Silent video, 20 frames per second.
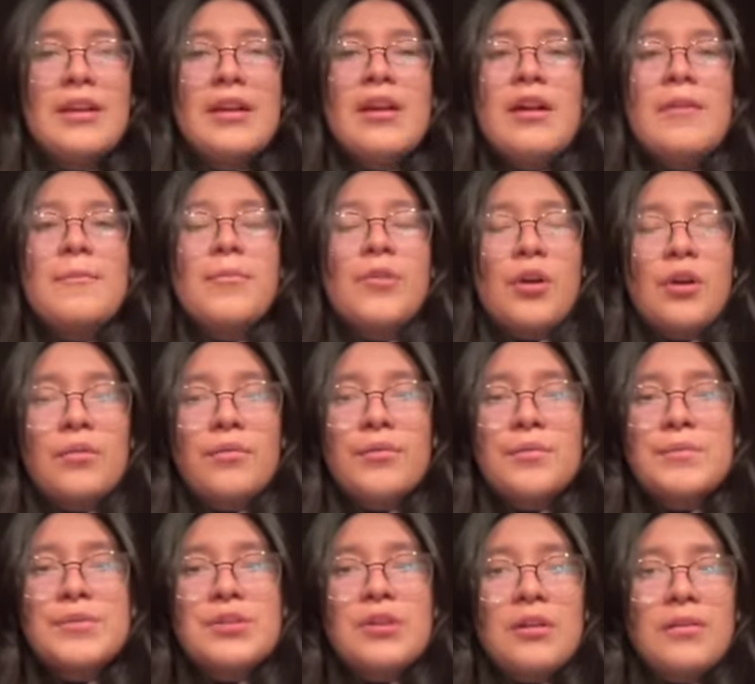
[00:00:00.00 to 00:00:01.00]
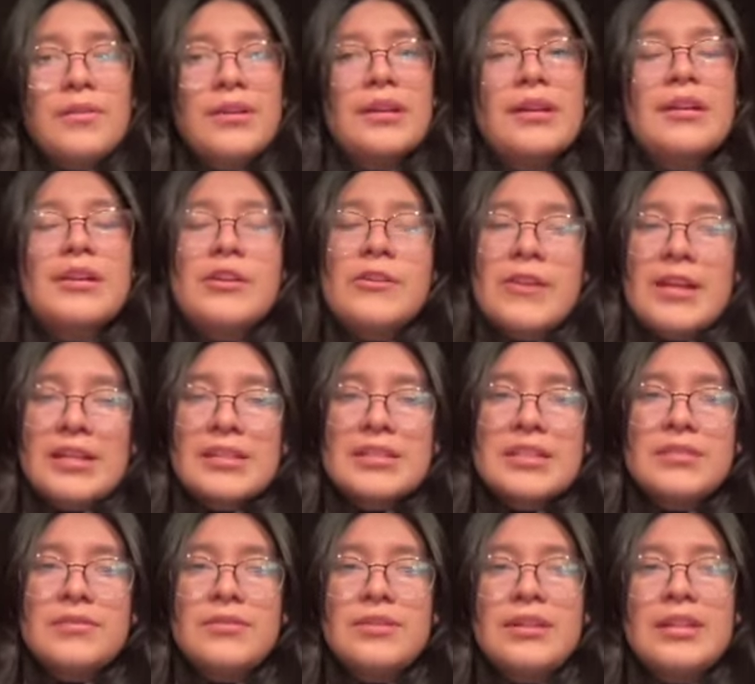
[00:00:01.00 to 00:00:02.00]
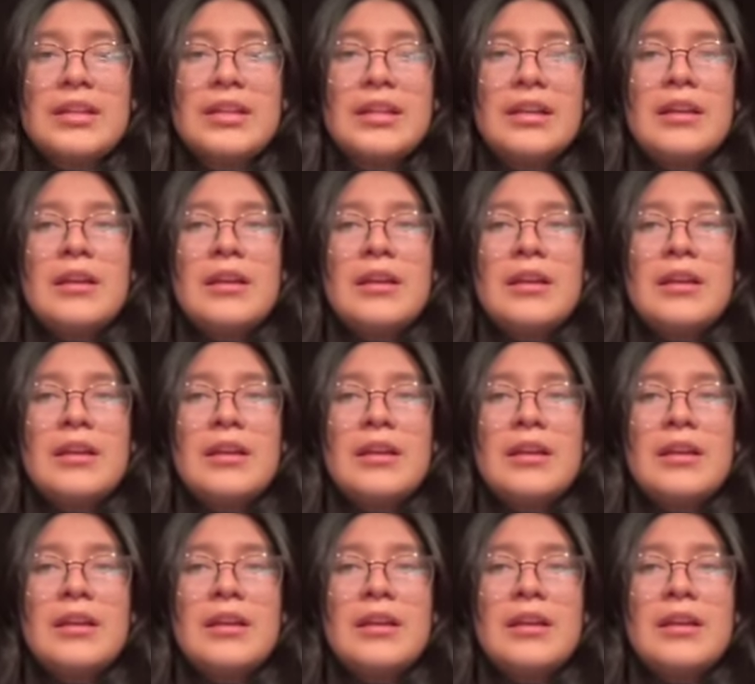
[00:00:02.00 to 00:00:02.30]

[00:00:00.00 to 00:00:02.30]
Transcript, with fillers: problem solving, and creativity,